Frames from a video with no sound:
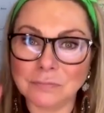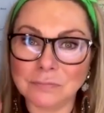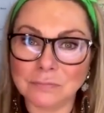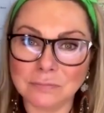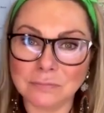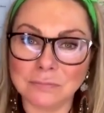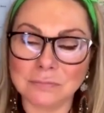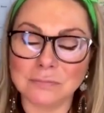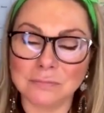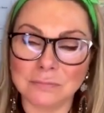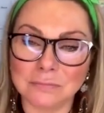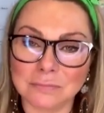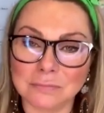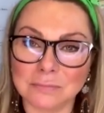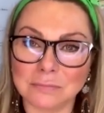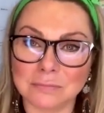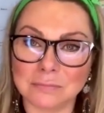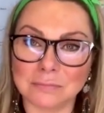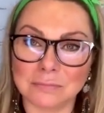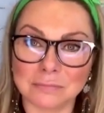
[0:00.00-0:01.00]

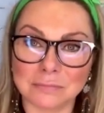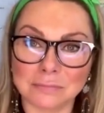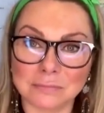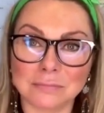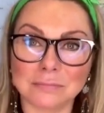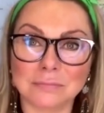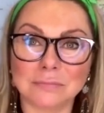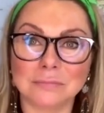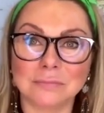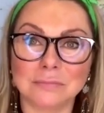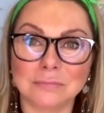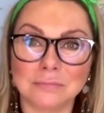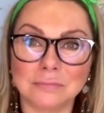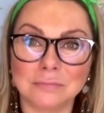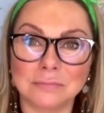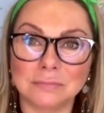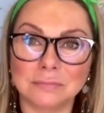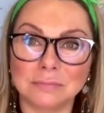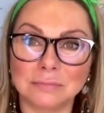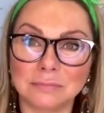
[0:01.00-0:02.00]

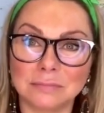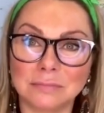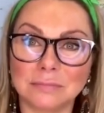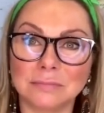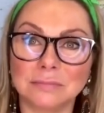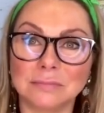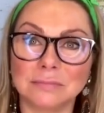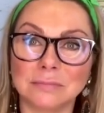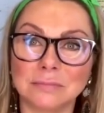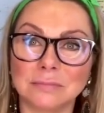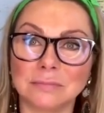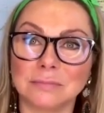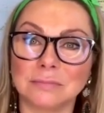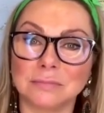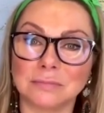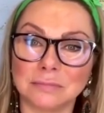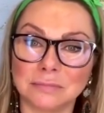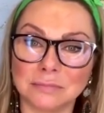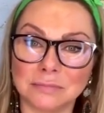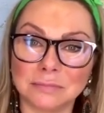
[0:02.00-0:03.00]

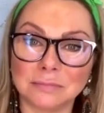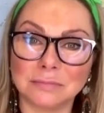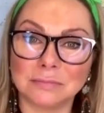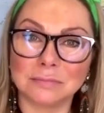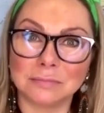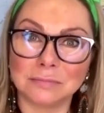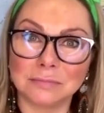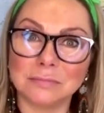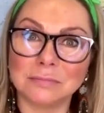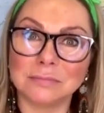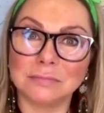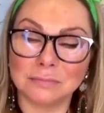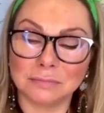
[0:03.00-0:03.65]
(silent)